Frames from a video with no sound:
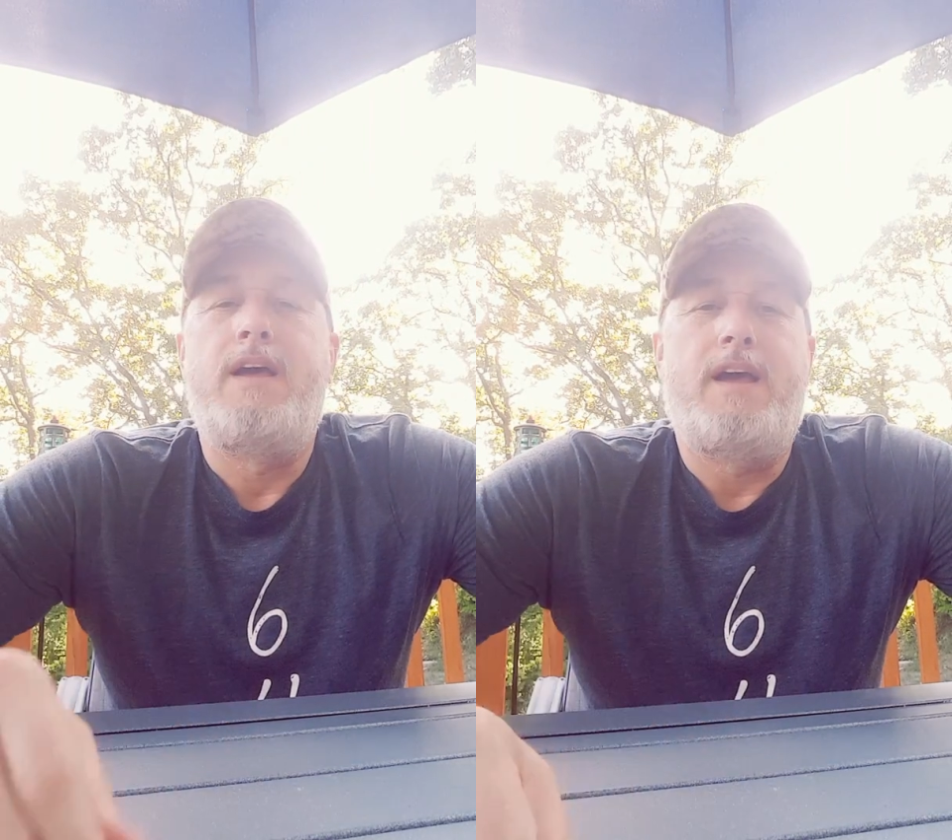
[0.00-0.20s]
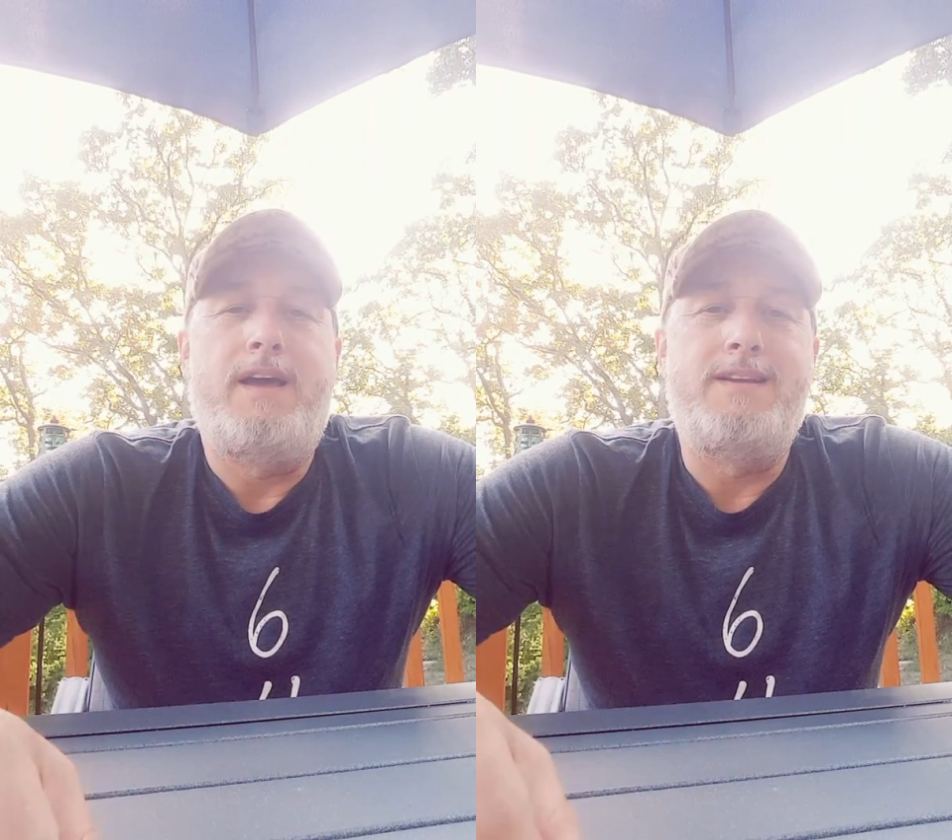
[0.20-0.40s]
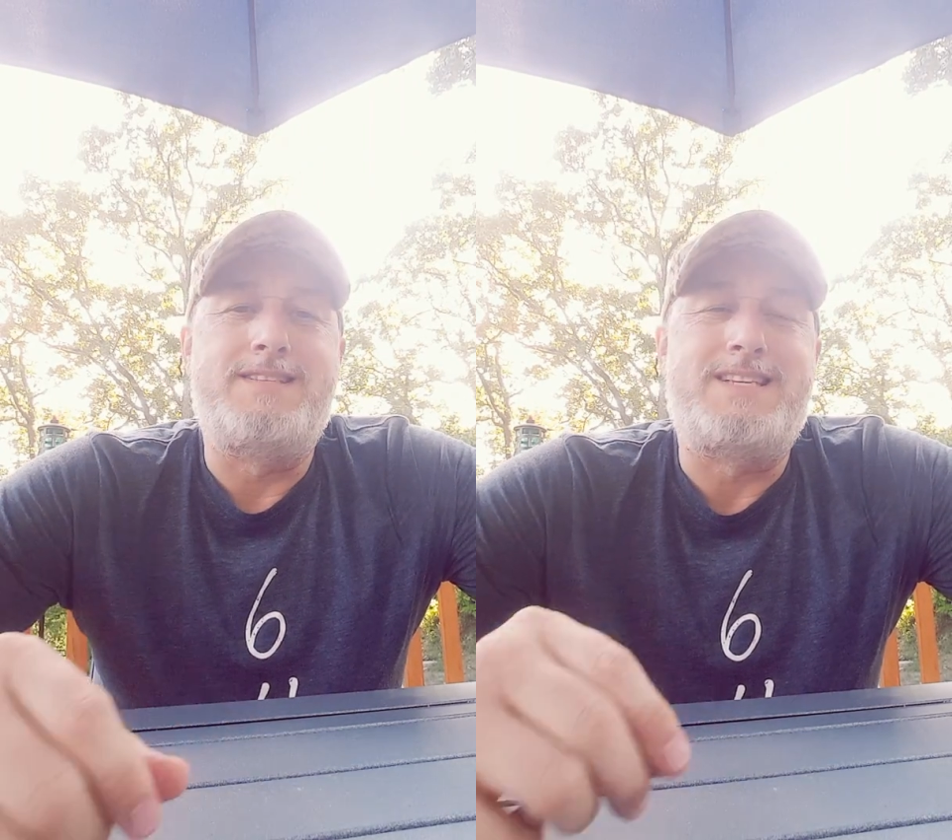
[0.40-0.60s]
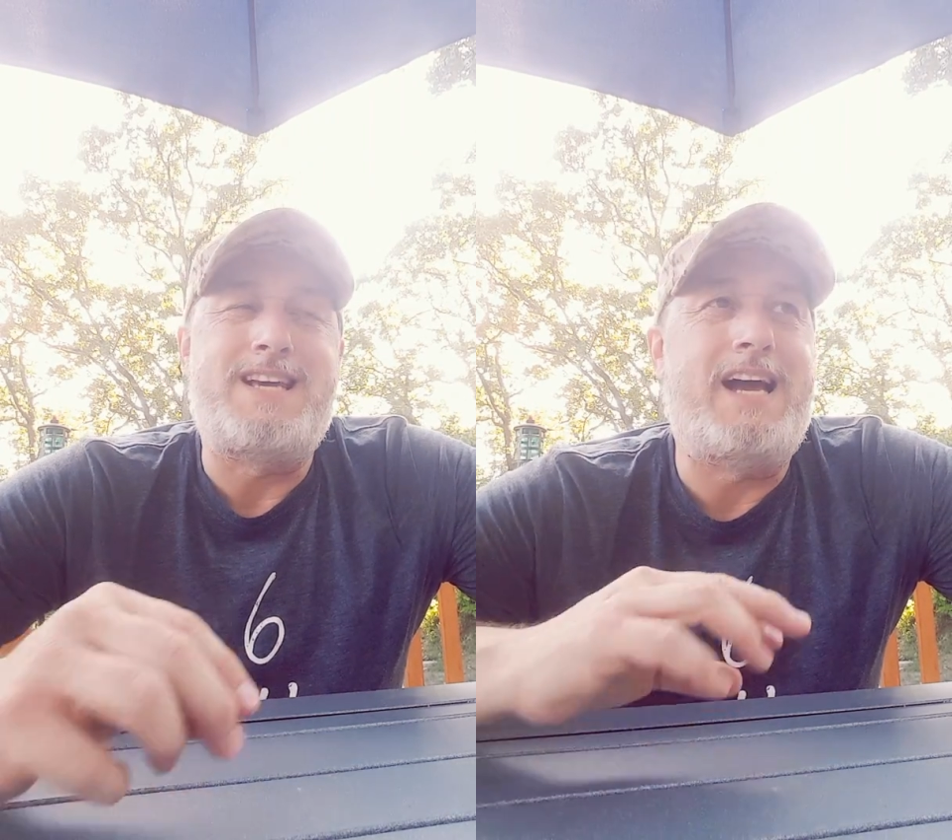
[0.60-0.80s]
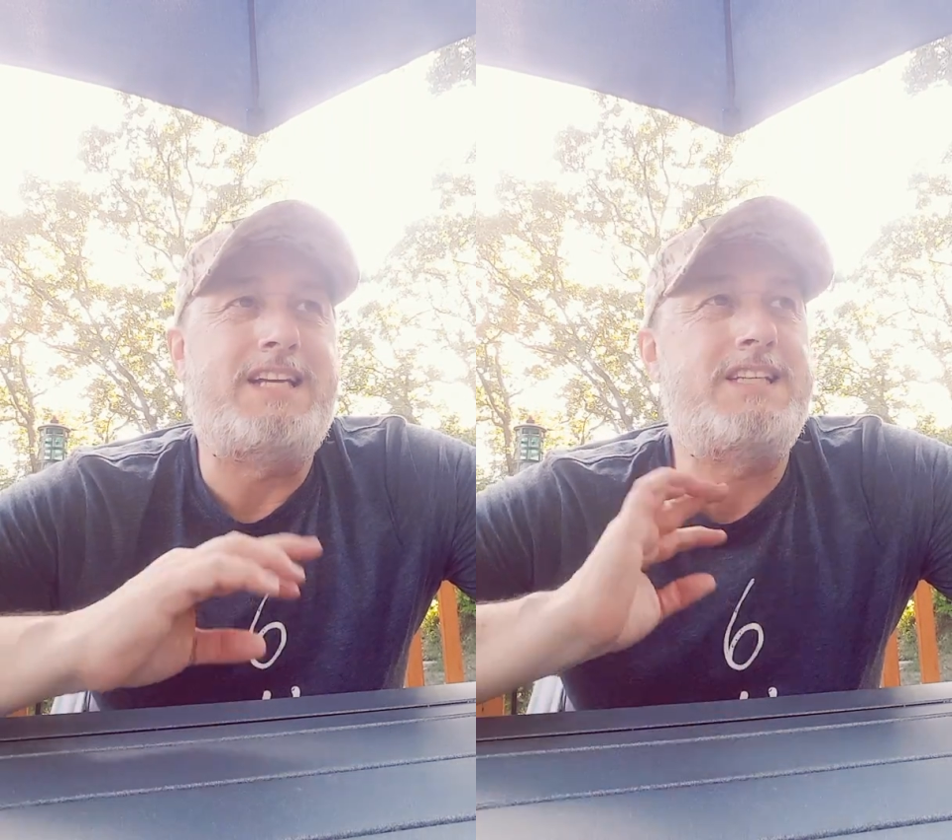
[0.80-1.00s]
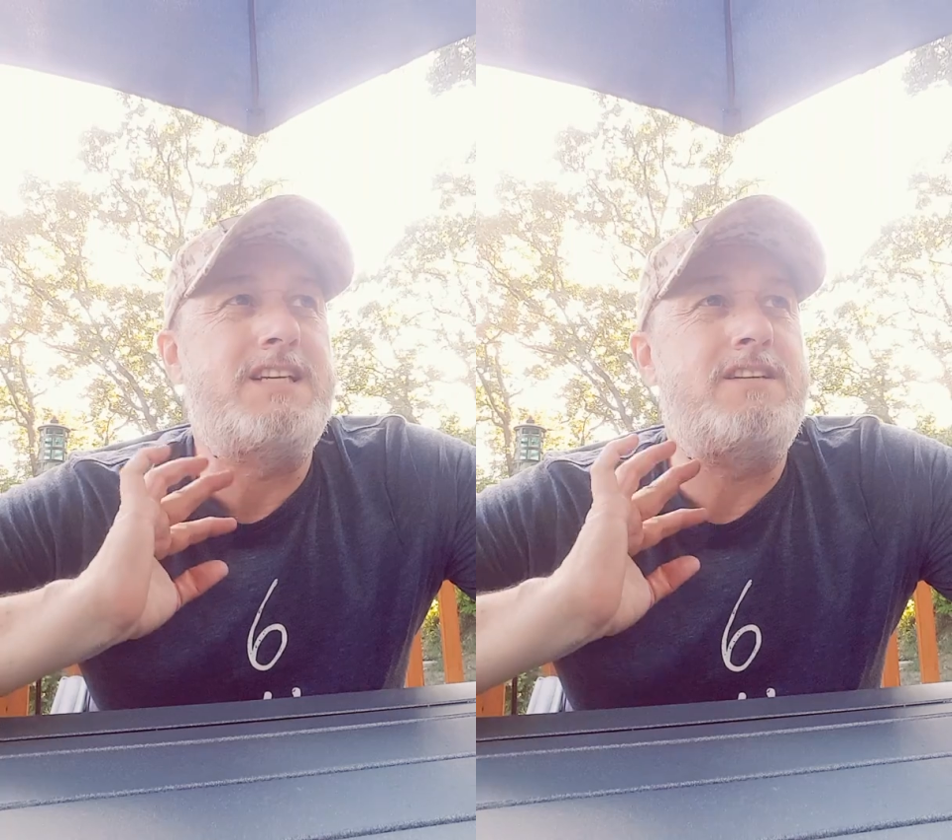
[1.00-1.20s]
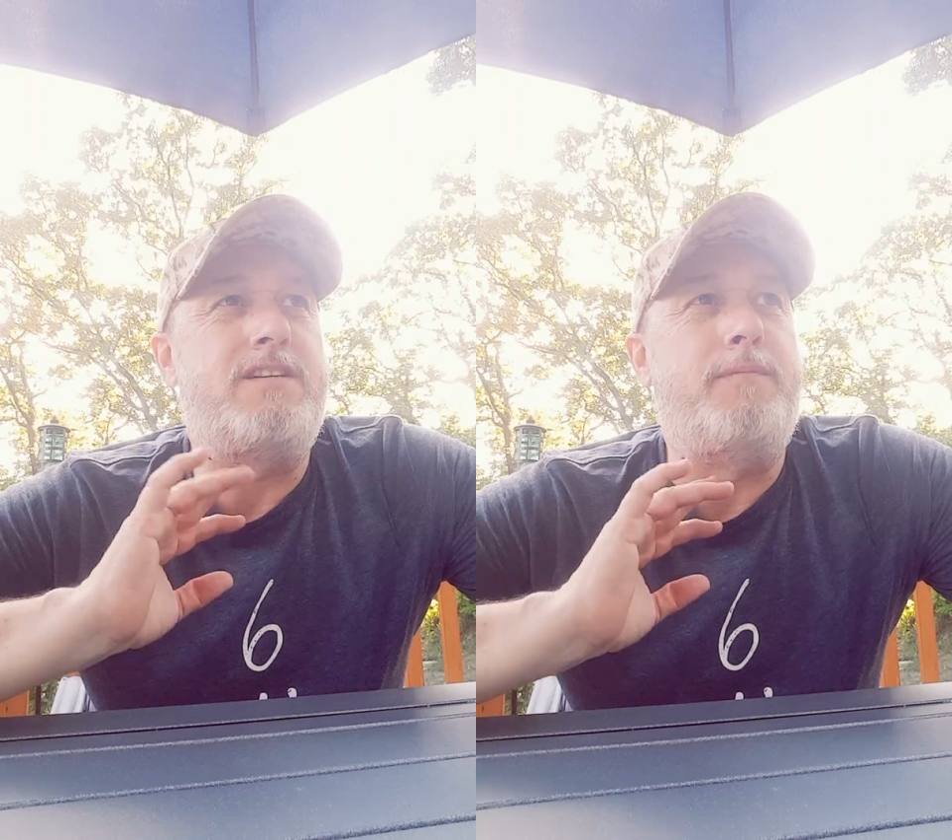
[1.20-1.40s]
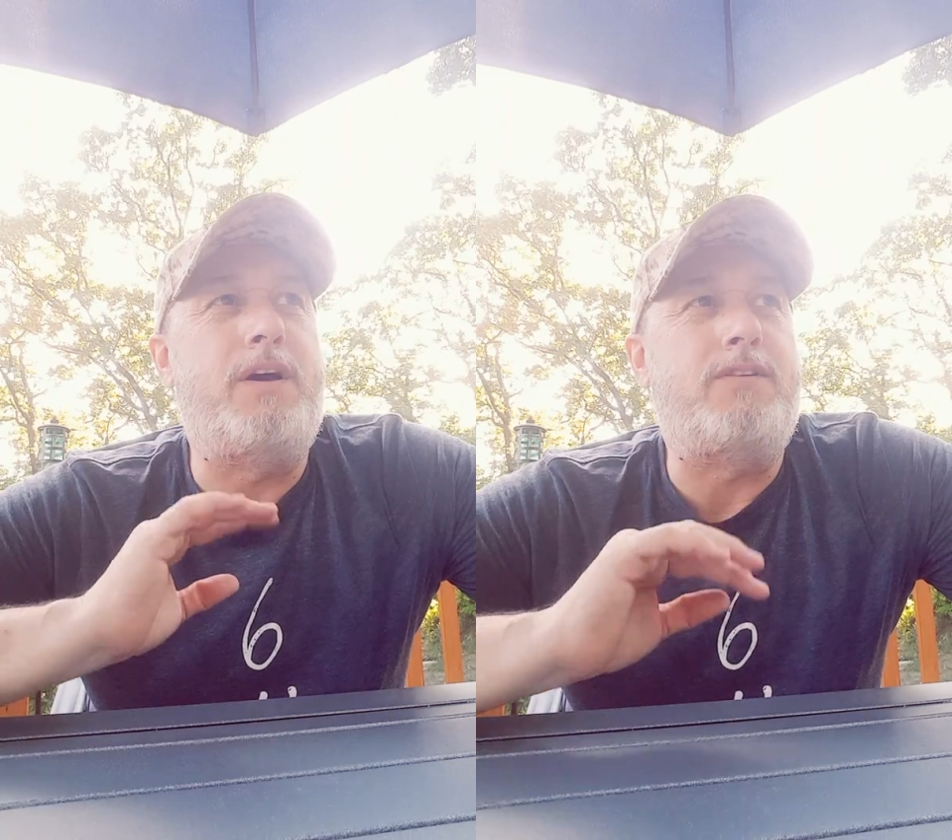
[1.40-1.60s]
and is attached somehow